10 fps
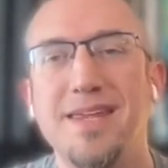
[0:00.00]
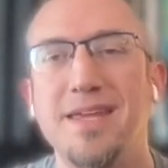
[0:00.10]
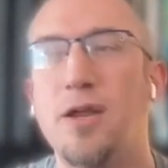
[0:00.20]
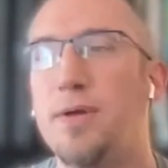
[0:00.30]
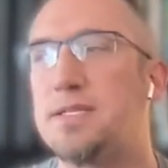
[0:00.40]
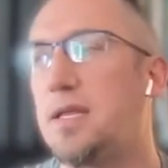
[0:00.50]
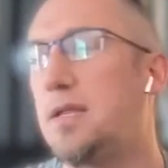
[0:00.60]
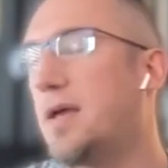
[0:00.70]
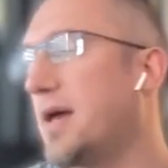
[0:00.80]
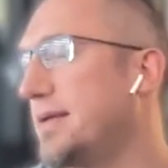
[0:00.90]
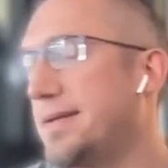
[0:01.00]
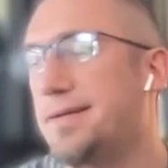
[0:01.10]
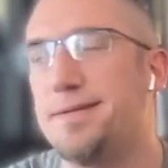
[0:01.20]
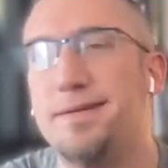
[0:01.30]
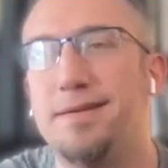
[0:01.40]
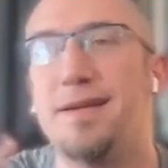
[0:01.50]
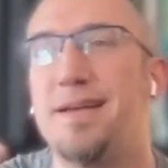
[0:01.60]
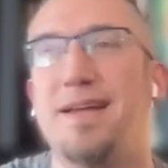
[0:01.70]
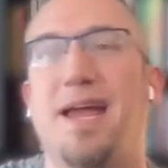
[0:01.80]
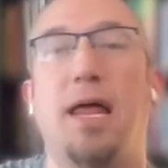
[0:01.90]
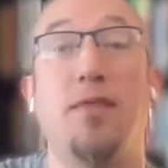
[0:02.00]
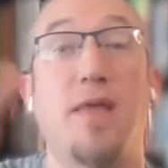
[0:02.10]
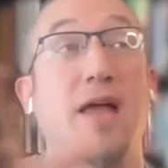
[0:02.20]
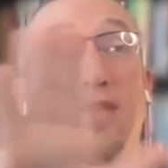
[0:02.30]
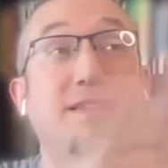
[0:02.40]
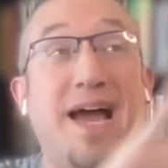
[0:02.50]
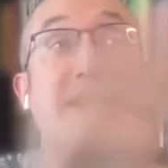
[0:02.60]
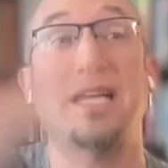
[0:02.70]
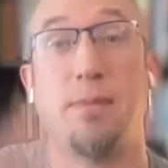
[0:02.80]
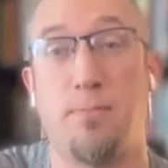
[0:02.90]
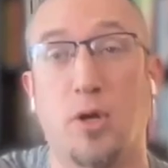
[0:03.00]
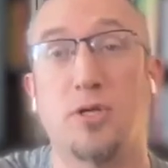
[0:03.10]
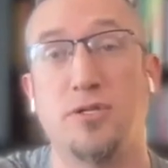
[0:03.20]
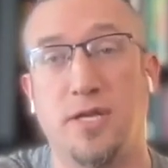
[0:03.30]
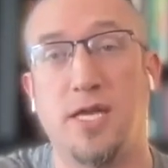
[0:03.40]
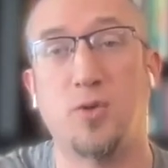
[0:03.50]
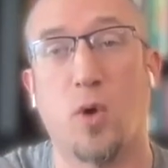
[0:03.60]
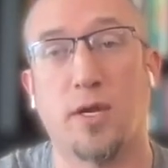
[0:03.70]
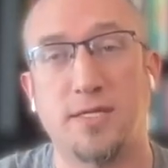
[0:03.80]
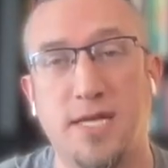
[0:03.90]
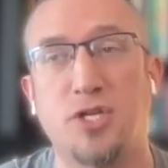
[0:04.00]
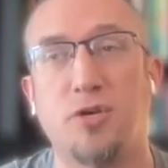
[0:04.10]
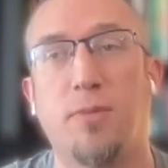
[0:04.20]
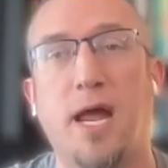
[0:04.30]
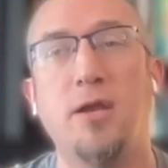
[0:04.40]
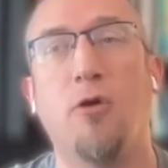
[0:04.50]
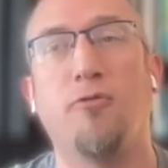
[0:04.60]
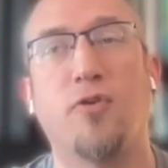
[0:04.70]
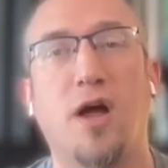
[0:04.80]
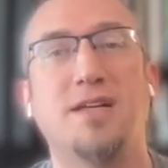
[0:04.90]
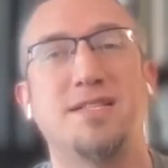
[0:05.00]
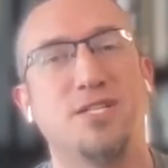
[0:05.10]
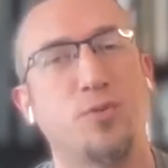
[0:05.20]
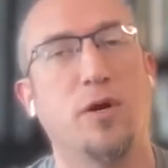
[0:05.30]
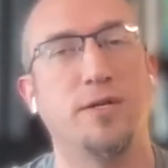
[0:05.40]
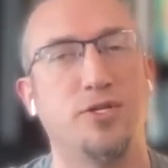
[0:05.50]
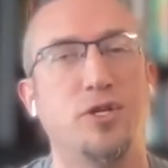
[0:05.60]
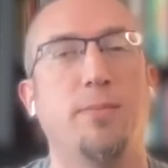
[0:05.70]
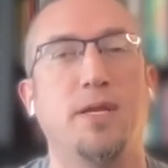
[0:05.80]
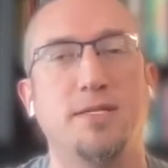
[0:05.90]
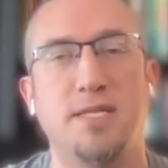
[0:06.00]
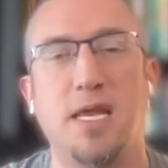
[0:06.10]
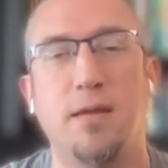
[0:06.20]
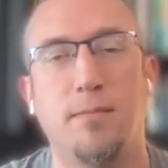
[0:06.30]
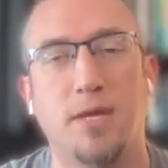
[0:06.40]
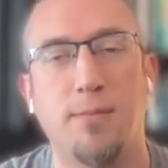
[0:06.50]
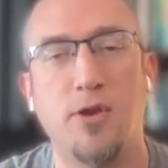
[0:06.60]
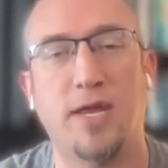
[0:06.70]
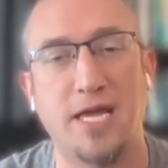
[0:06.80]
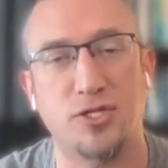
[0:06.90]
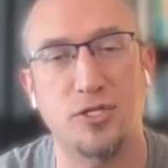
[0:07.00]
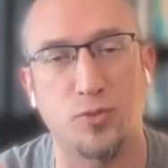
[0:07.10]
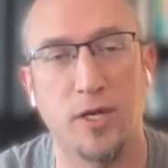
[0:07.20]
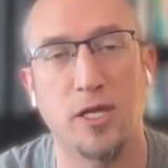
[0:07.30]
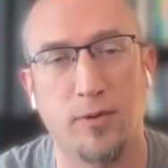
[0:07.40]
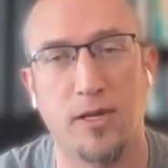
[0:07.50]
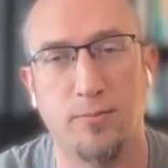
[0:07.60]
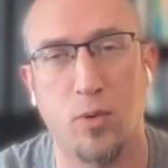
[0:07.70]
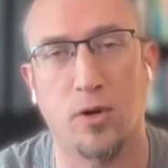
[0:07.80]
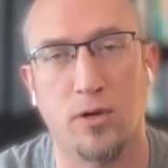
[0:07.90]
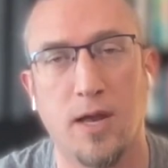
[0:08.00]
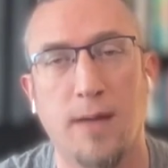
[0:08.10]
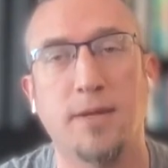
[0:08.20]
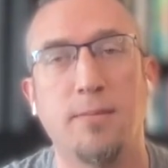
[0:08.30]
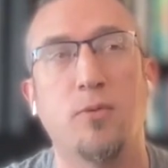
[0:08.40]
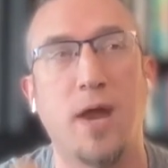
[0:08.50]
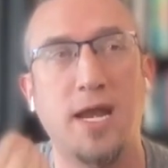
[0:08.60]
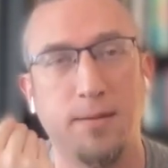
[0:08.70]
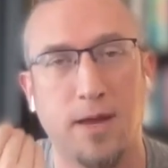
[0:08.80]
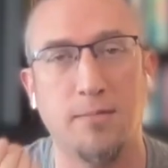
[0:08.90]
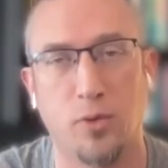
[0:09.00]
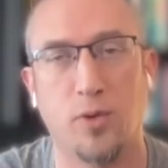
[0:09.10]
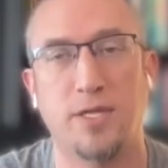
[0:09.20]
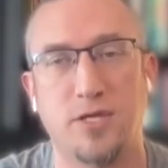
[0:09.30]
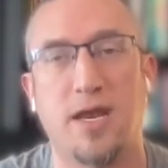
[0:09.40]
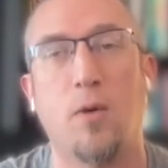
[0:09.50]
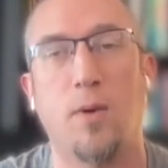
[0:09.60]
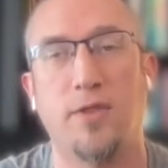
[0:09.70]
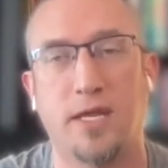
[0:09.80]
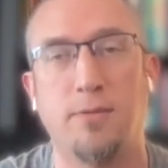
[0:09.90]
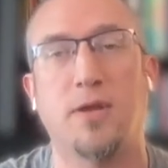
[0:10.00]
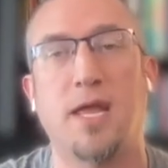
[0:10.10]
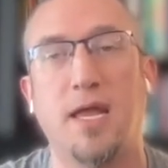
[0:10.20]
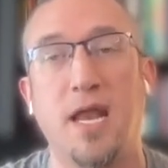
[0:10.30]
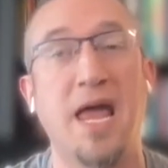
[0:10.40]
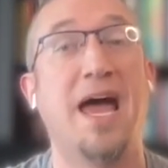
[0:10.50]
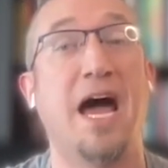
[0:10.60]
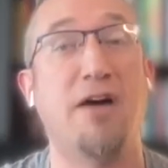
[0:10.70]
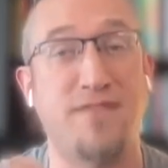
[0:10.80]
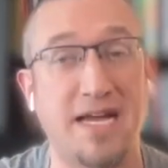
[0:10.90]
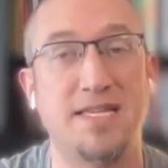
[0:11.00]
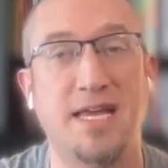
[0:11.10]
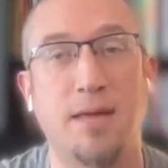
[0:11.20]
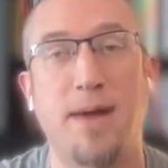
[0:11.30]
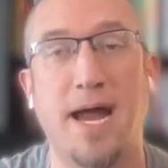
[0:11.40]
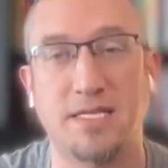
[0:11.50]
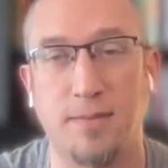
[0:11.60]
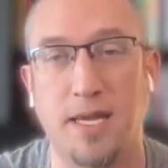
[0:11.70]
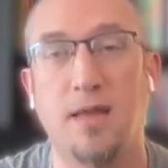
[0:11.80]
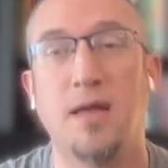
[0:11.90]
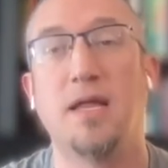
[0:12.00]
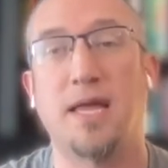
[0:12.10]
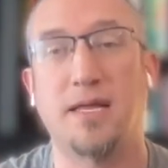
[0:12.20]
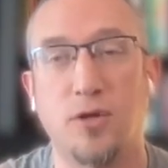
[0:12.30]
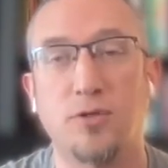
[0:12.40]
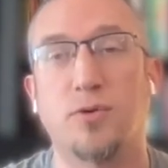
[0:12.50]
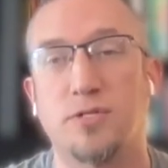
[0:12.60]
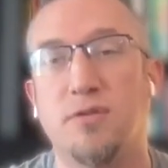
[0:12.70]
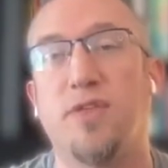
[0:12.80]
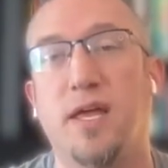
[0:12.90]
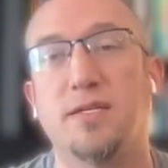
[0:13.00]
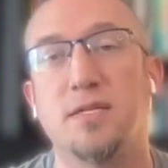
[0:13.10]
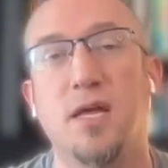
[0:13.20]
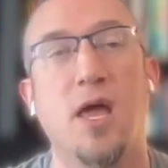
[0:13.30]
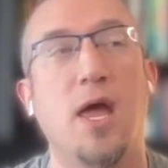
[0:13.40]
You know, is it, uh, and I think that's going to be personal to each organization. But I know for us, since we're a distributed team, communication is really, really important. I'm going to be rating my employees on how well they communicate, how fast they get back to me, like those sorts of things.